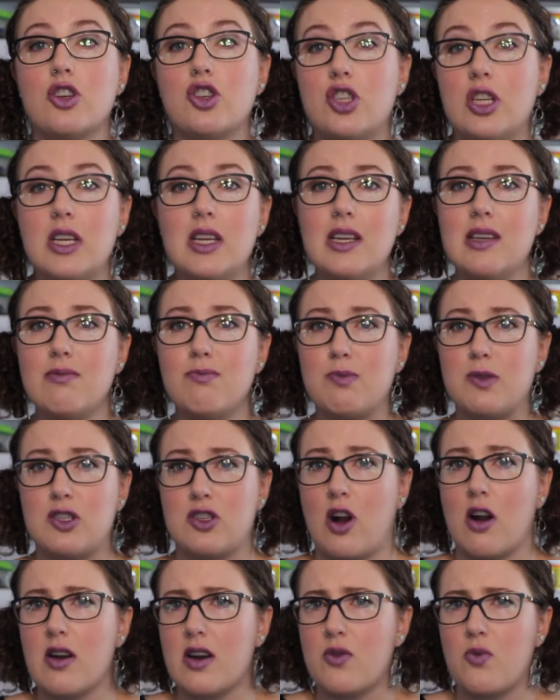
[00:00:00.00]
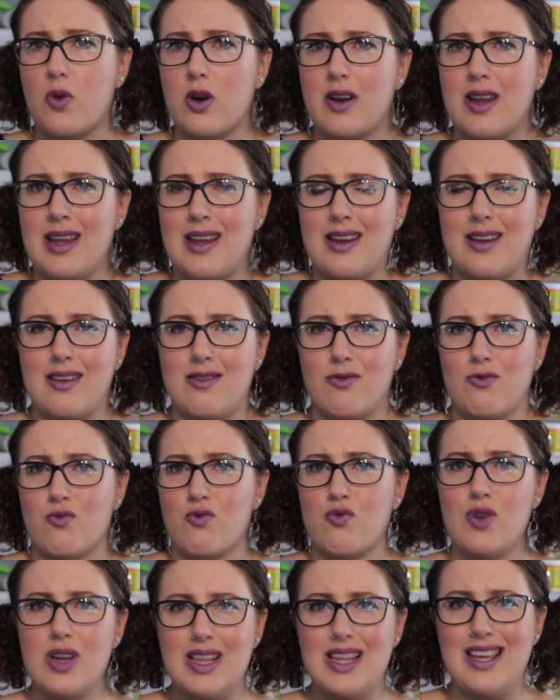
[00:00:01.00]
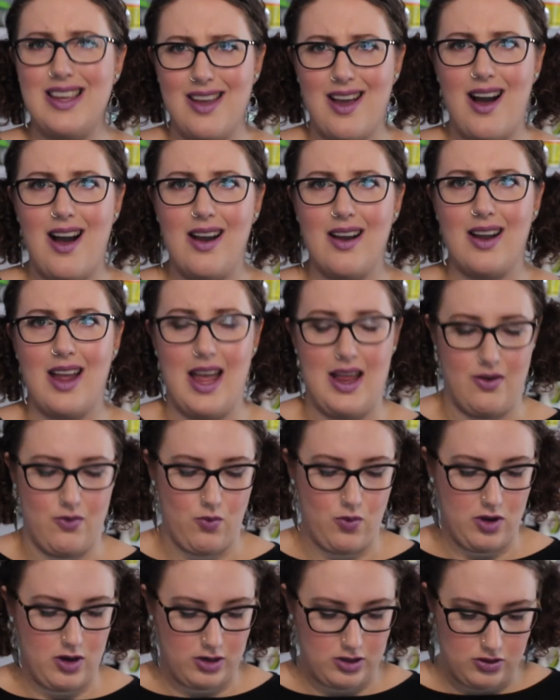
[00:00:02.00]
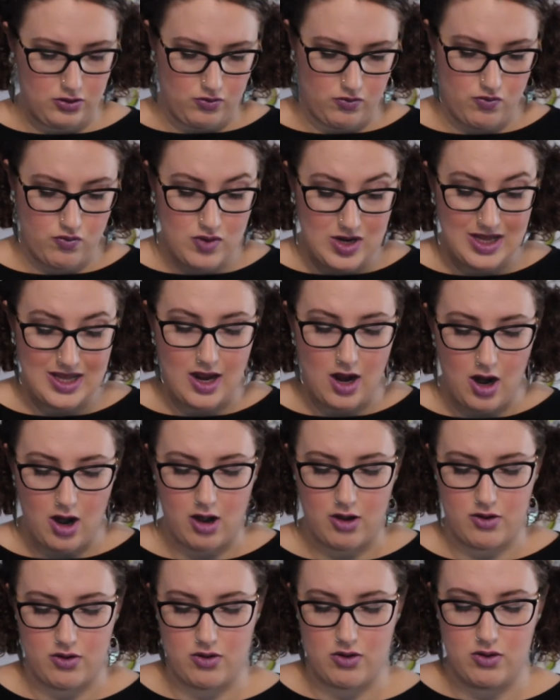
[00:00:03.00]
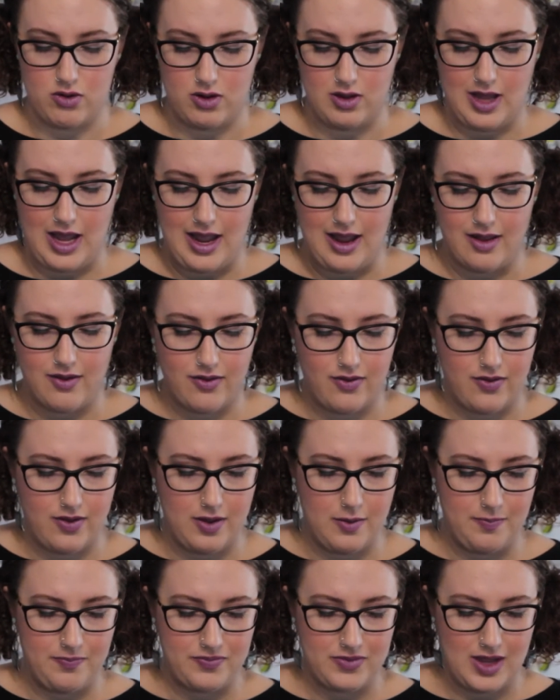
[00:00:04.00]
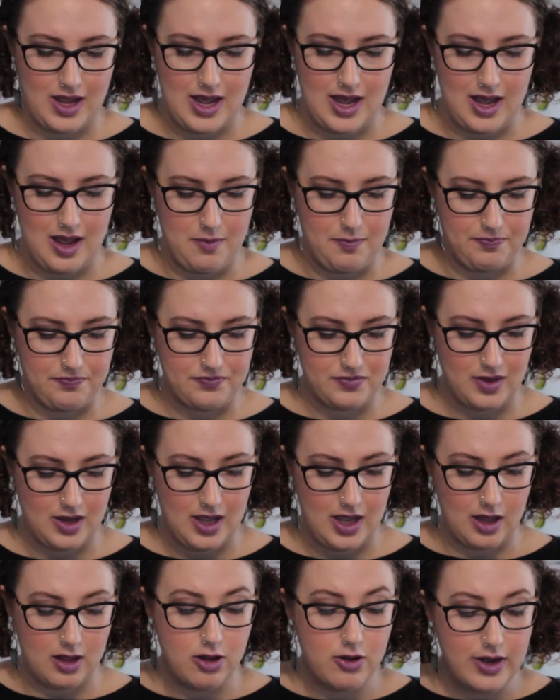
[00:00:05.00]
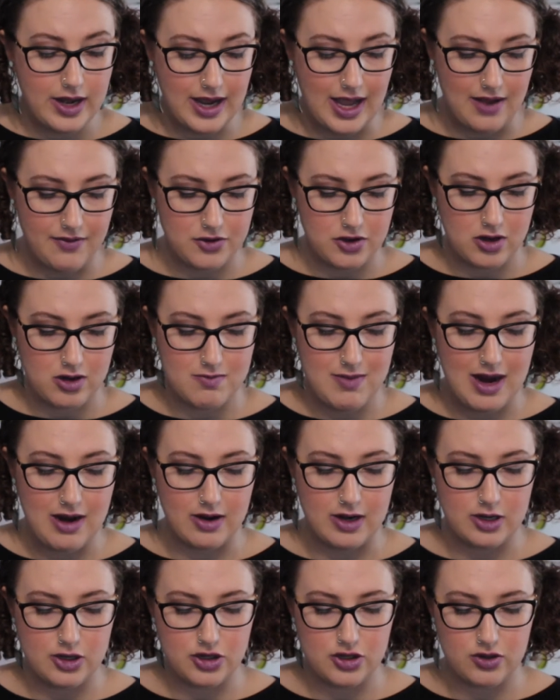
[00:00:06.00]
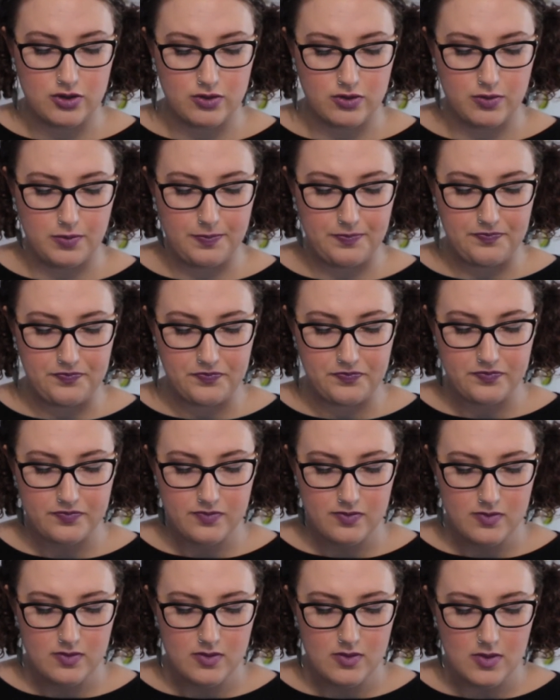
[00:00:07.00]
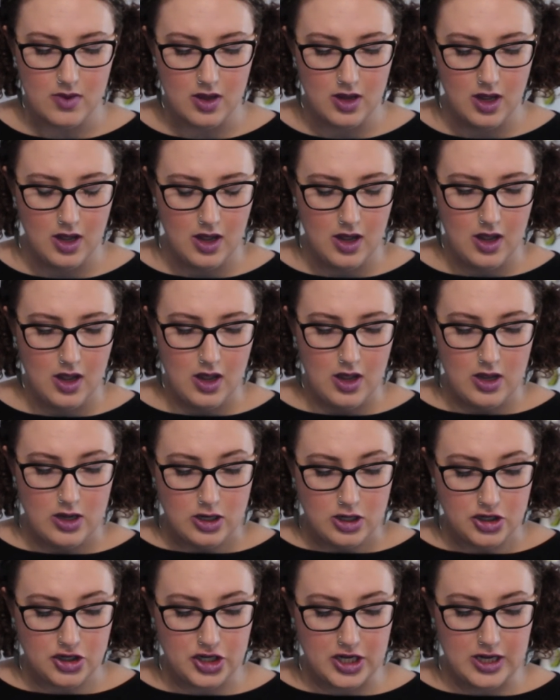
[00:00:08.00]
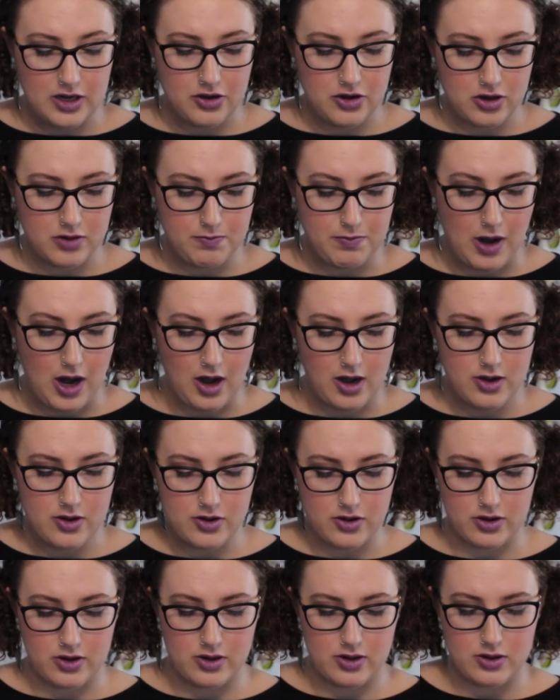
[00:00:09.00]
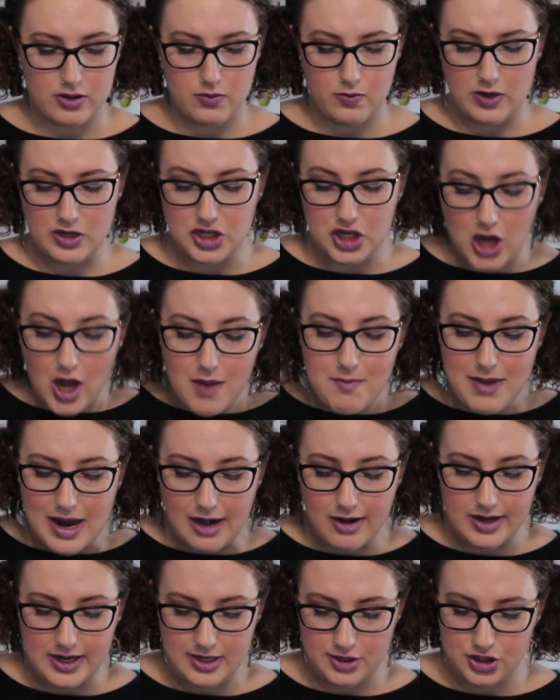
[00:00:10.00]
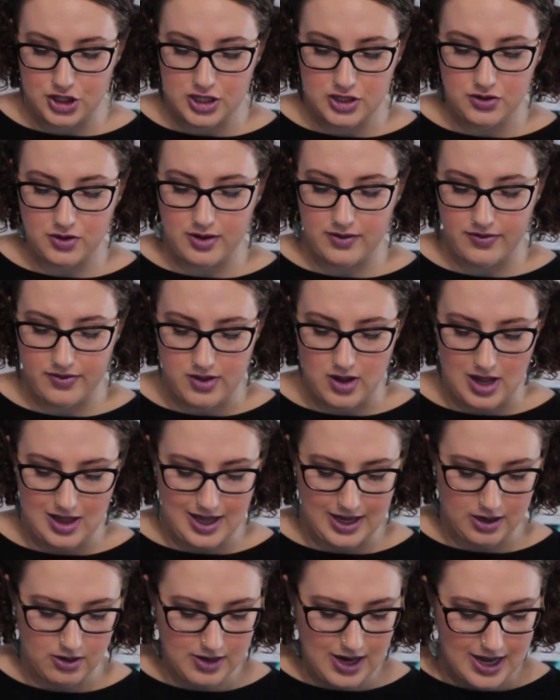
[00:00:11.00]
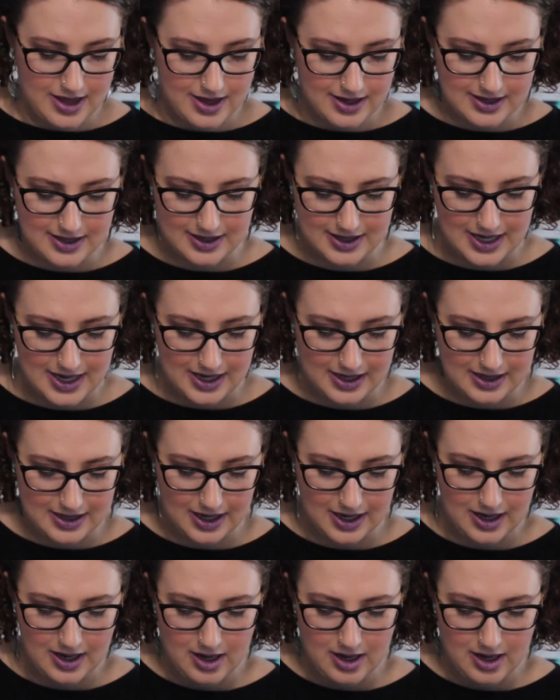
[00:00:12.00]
she started working really young and worked really hard her whole life, including after her marriage. So she and her partner, when she got married, she sort of thought like, okay, this is it,